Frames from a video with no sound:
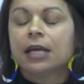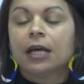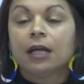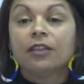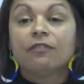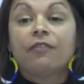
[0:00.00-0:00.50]

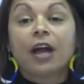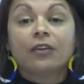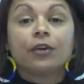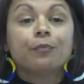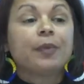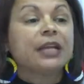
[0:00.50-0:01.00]
uh, the
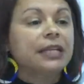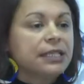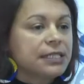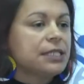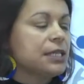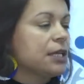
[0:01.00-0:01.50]

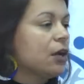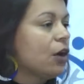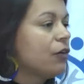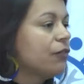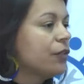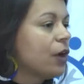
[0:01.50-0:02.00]
vulnerability
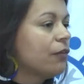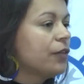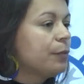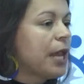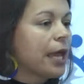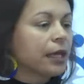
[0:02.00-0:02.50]
of, of
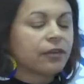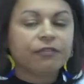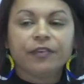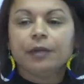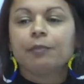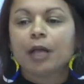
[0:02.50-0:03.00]
the black
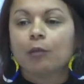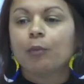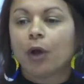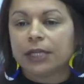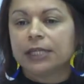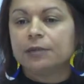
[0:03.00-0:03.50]
female
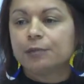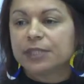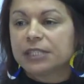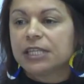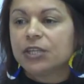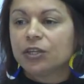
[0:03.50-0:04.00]
body in
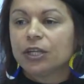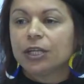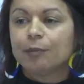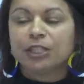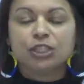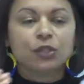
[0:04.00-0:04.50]

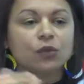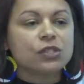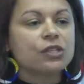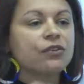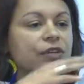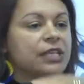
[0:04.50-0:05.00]
particular, but she
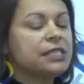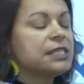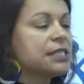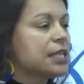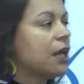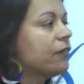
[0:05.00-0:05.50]
also reads
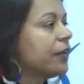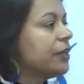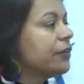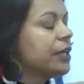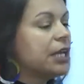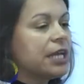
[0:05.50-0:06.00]
herself
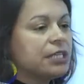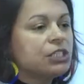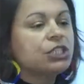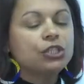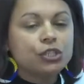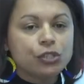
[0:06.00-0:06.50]
in
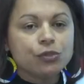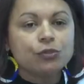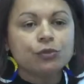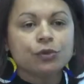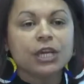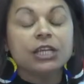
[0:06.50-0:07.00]
relation
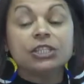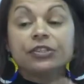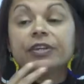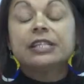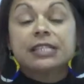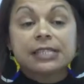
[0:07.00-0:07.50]
to, she
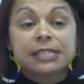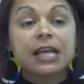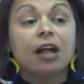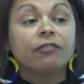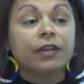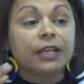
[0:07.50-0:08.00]
reads
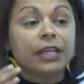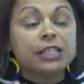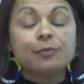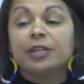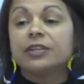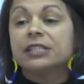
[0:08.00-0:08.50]
herself and her
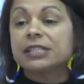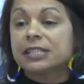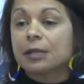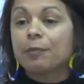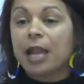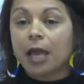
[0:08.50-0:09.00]
experience
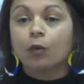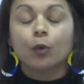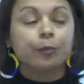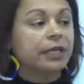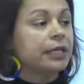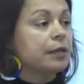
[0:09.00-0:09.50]
as a black
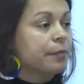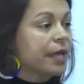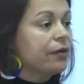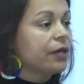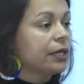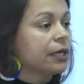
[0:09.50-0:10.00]
woman in
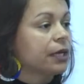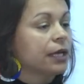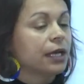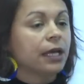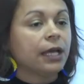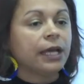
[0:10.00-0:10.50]
America
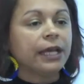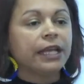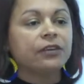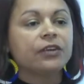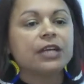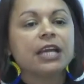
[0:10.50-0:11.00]

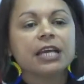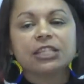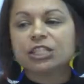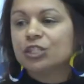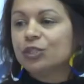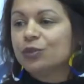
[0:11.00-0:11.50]
in
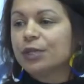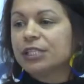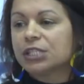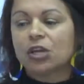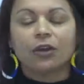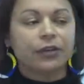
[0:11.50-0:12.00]
relation to
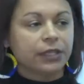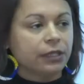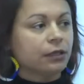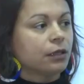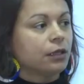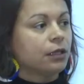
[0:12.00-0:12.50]

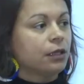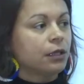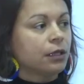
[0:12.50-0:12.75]
historical